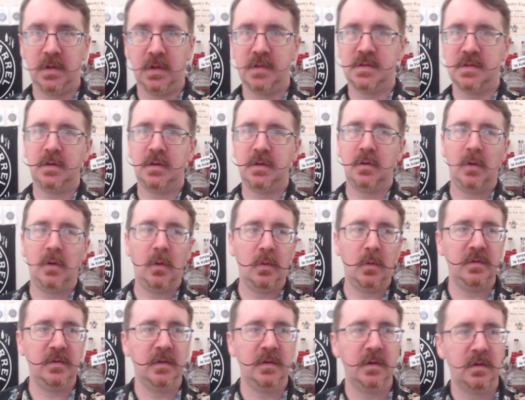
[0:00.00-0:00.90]
I don't
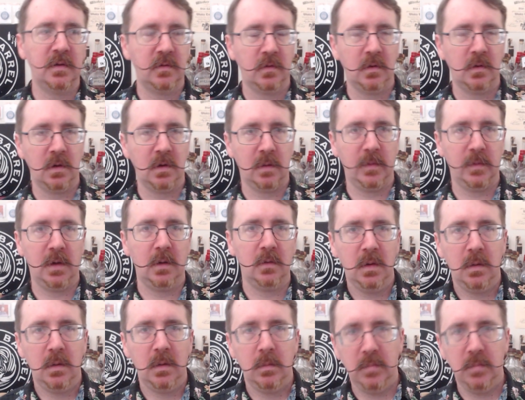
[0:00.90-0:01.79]
always like to talk
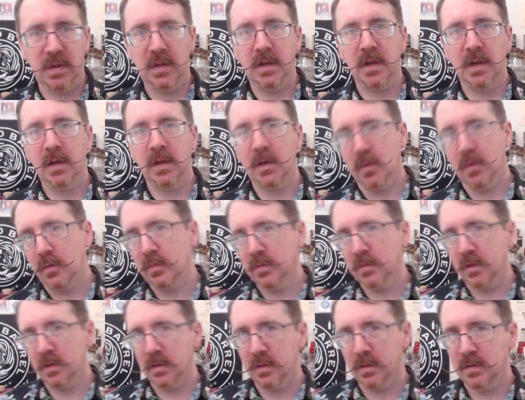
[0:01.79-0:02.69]
about me getting
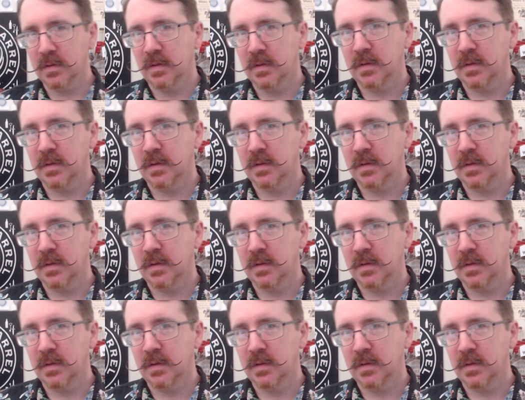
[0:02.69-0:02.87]
older.